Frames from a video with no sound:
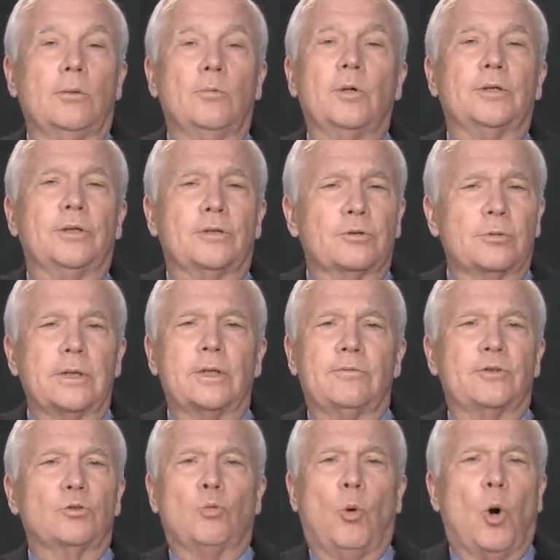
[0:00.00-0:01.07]
Well, the three of
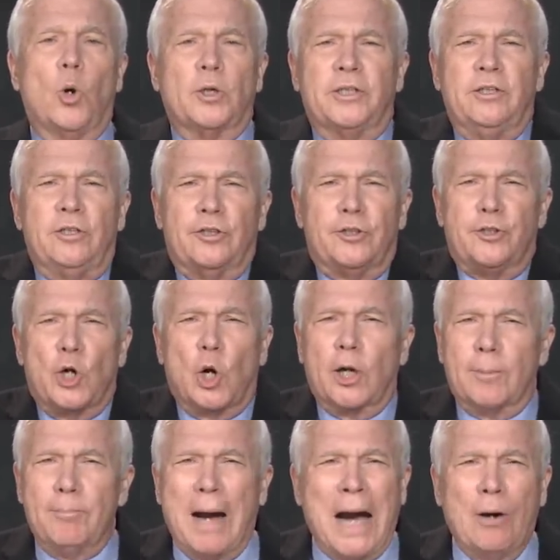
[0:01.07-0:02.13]
us walked into the
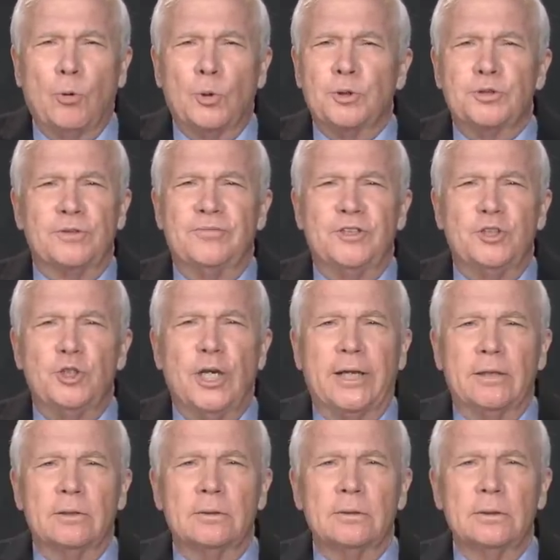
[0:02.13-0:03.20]
dark bowels of the
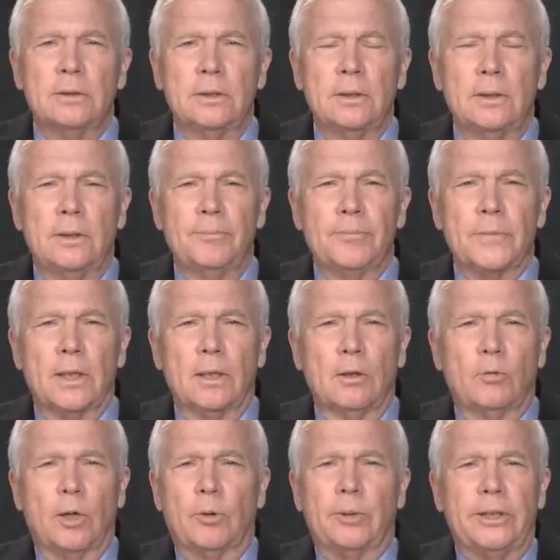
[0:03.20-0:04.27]
jail
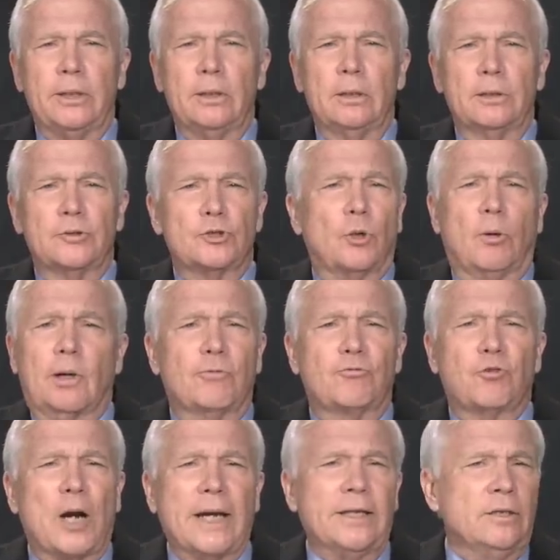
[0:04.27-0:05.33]
where we saw a
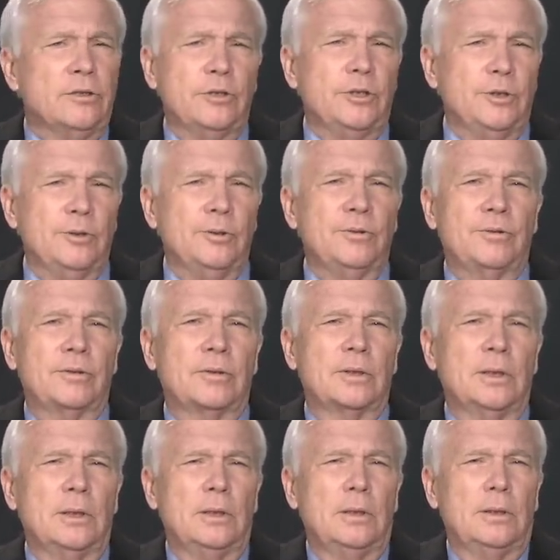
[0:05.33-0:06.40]
frightened youth
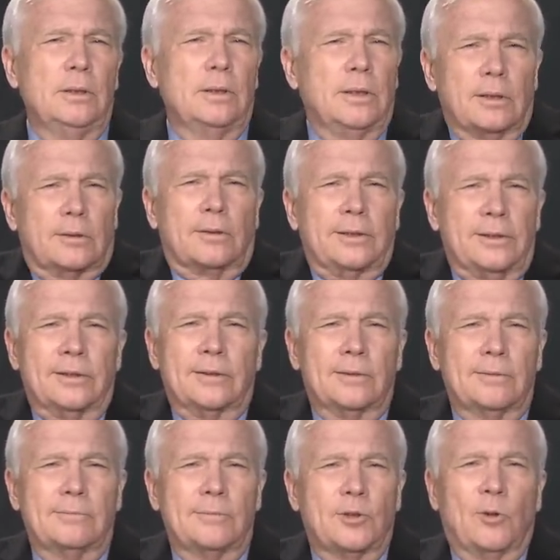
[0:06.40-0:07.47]
huddled in the
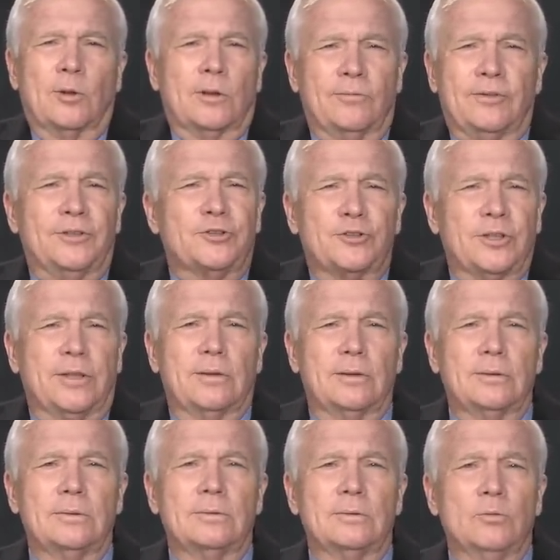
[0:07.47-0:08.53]
corner of a
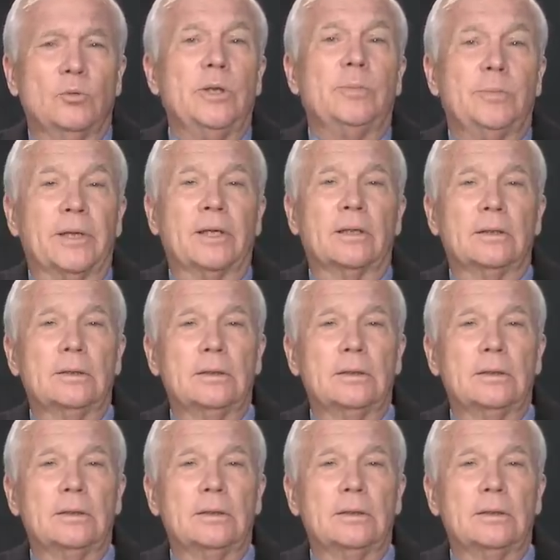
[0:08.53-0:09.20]
cell weeping.